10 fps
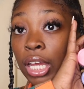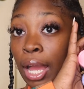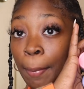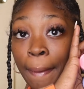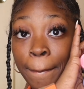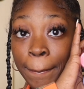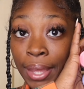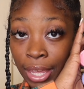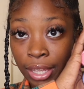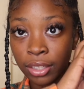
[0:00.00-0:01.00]
Got my
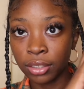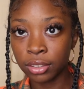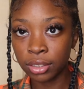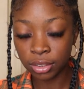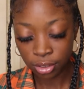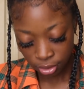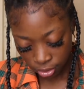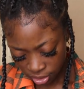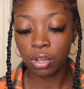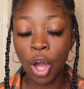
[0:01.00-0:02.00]
paints.
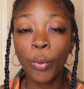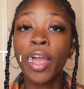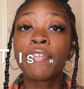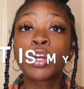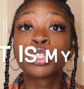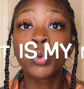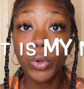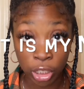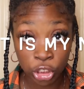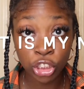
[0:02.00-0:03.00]
Okay, first
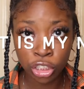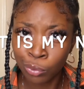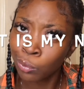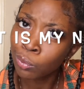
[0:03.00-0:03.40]
question.